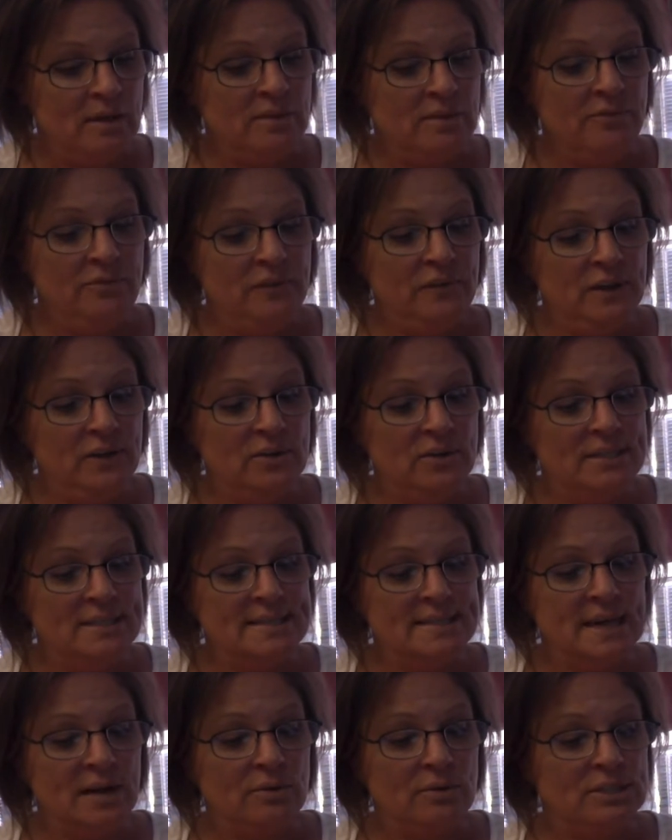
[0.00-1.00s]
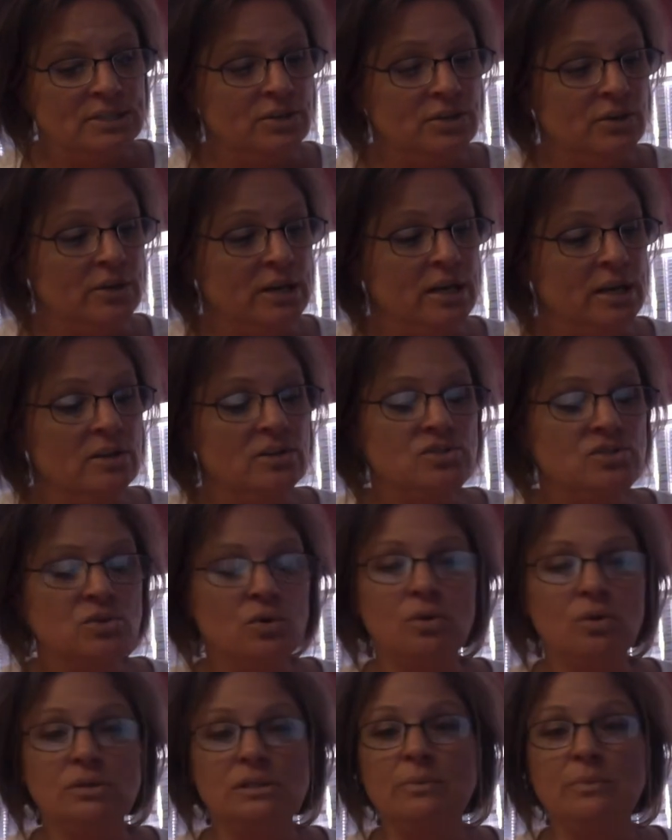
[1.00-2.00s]
The fear is that returning
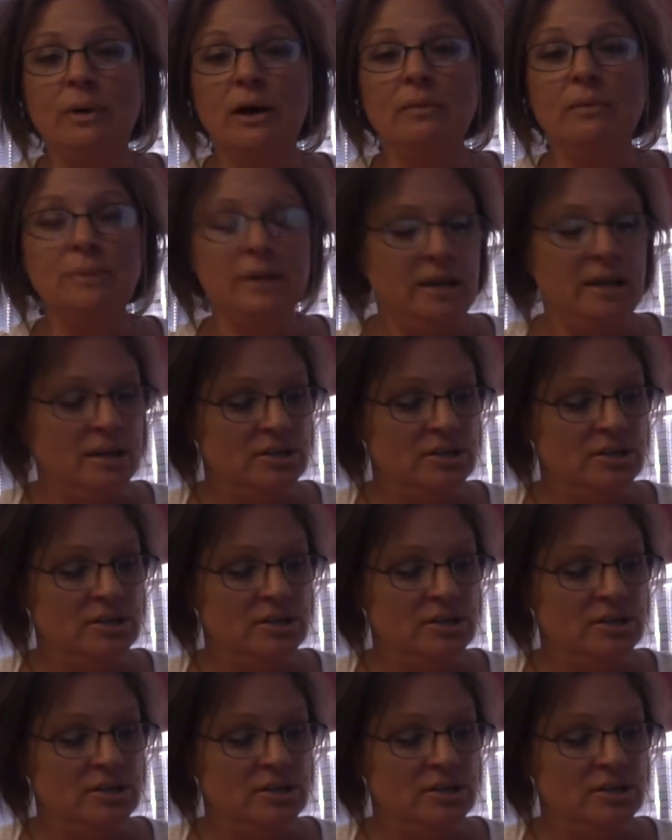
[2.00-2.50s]
control to public